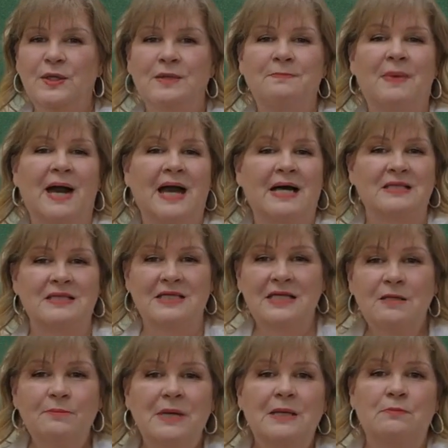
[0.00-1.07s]
can pay a
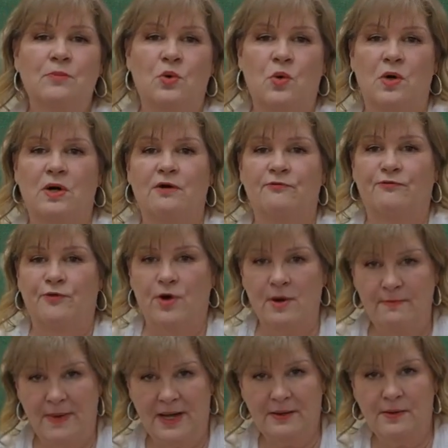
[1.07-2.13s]
little bit more for a
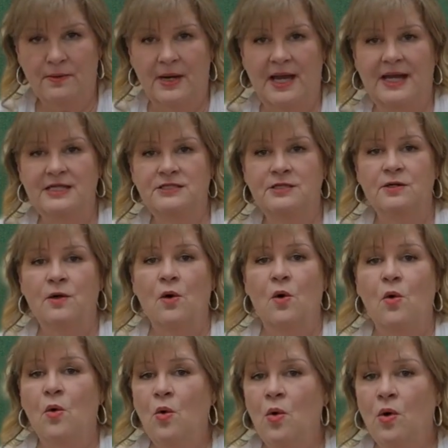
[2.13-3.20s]
better rate,
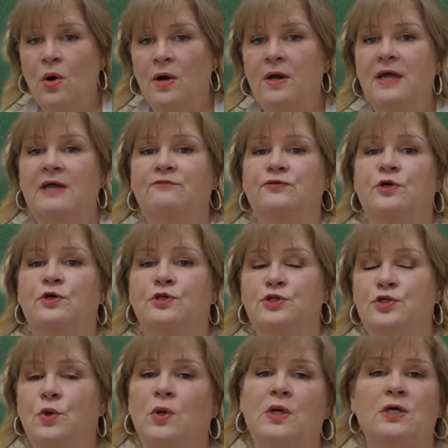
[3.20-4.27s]
Or if you're
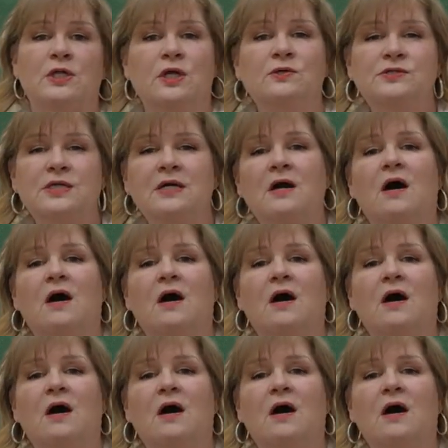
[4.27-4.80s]
short closing